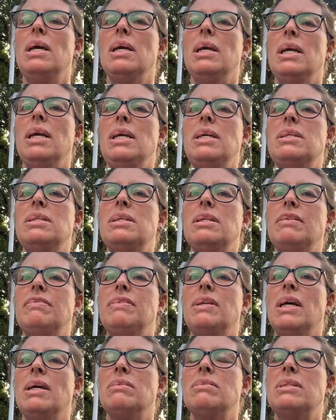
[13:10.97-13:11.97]
East of
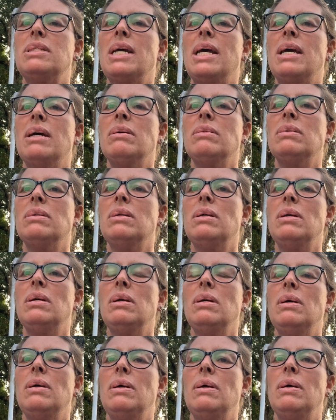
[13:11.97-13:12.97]
downtown,
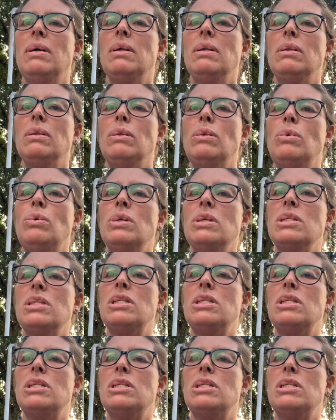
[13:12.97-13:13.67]
Lourdes